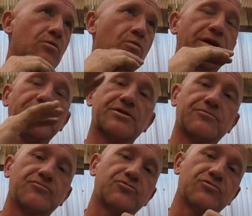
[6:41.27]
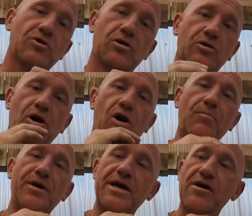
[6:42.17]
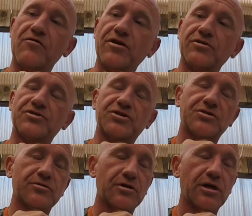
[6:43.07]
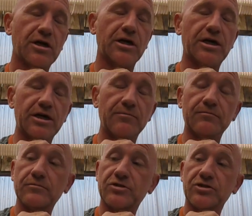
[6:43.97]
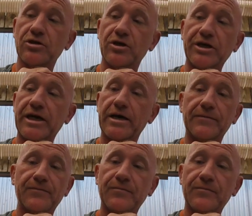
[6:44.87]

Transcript: when it's hot periods. So yeah,